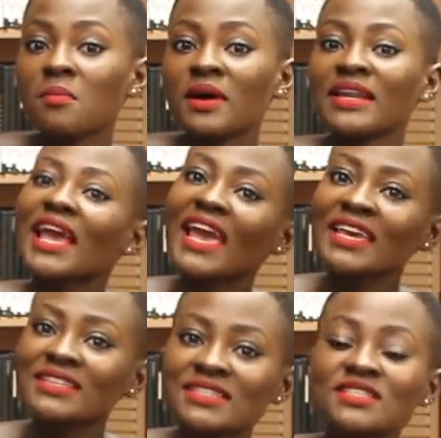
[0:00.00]
but
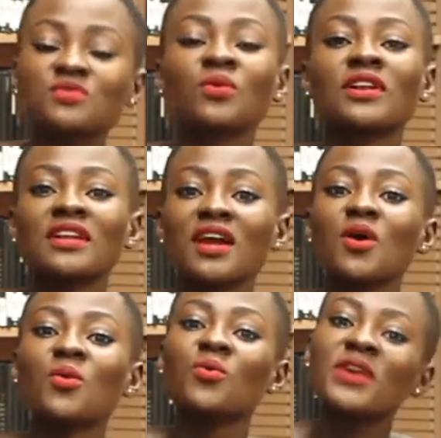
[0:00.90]
hey, this is what
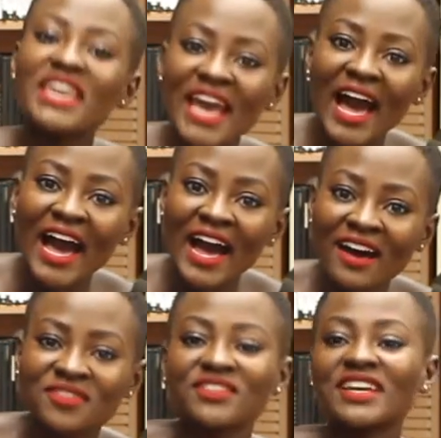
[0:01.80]
we
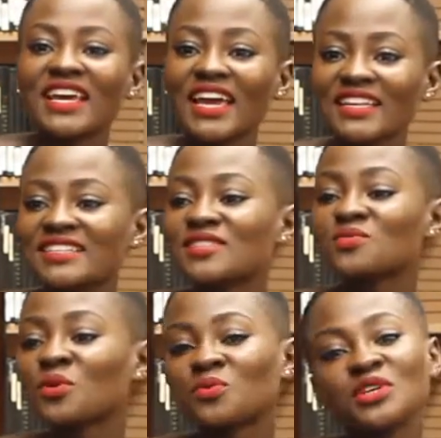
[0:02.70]
have, and this
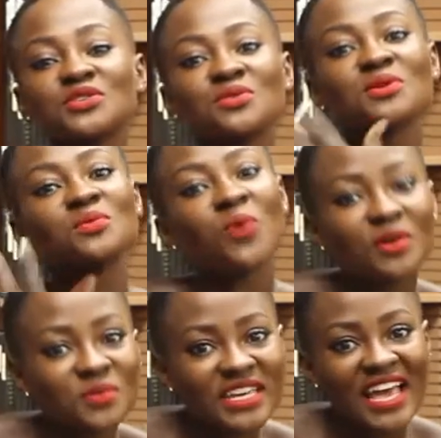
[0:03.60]
is what we do with
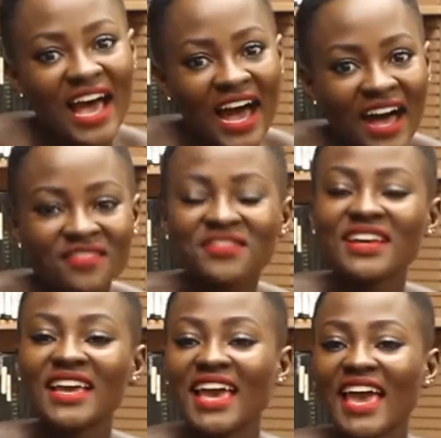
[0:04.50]
what we have,
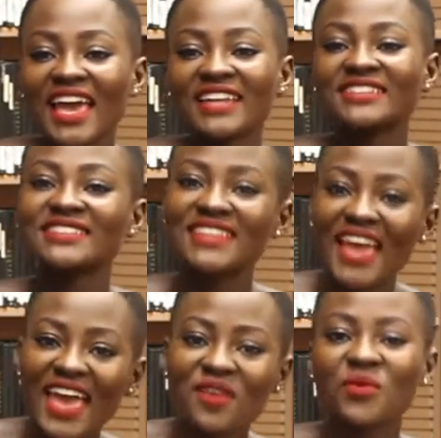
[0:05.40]
and
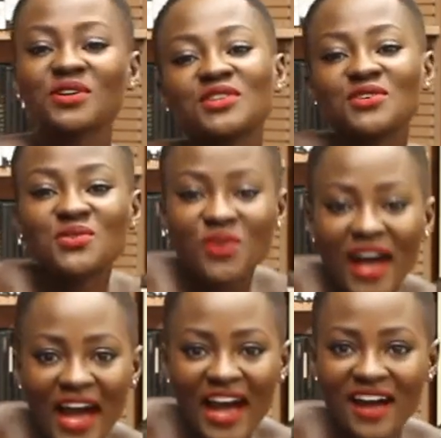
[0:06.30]
yeah, what do you
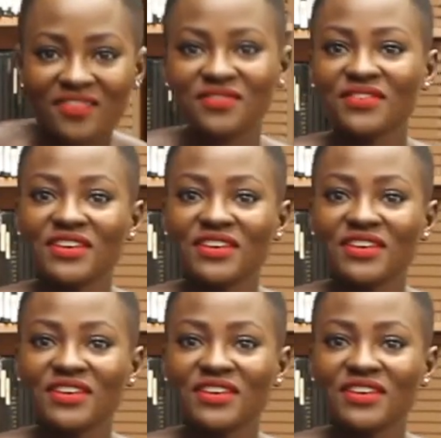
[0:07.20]
have?